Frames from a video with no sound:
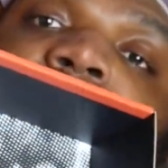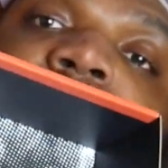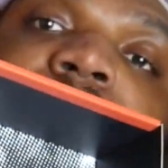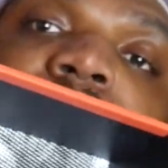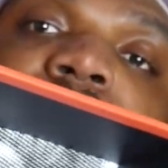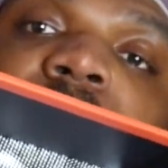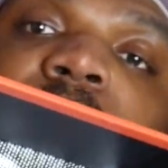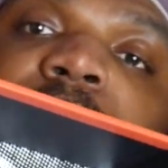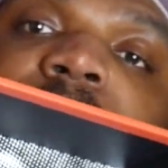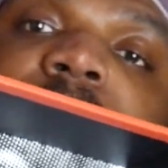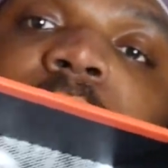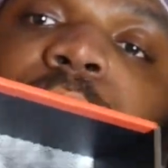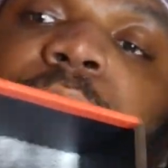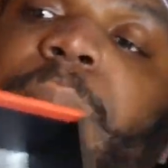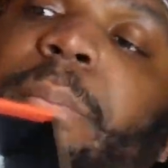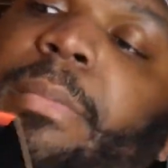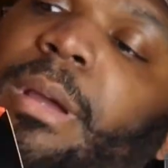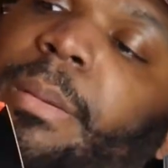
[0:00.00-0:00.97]
don't really
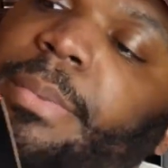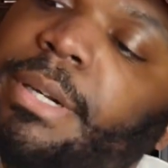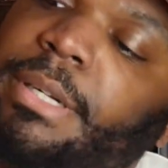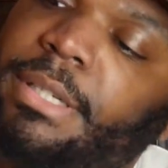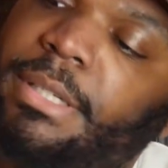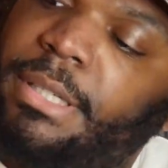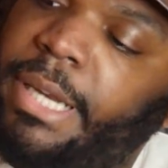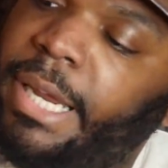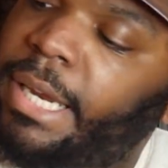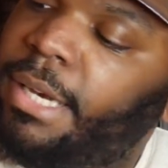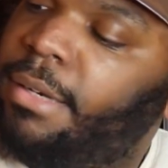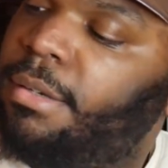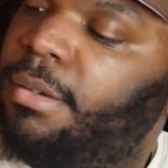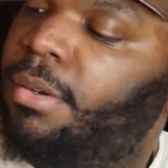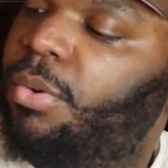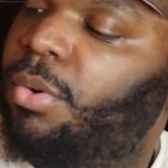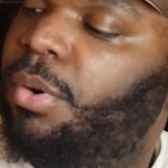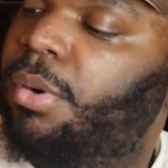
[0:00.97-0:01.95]
remember the date
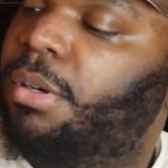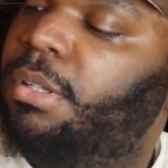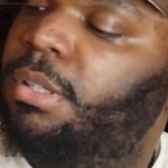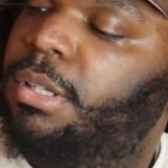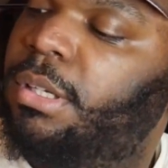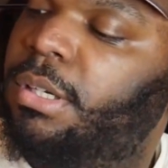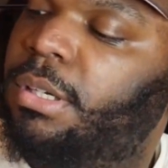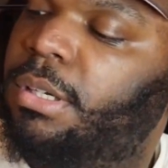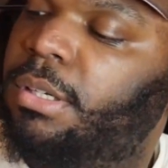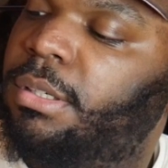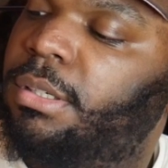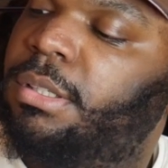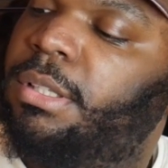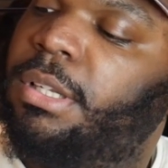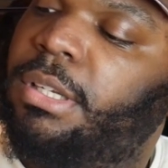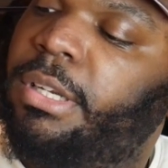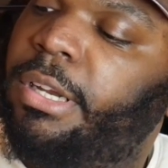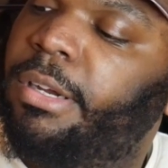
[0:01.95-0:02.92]
or
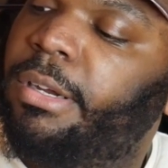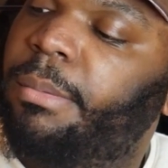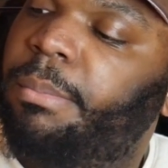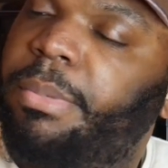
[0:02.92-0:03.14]
the year.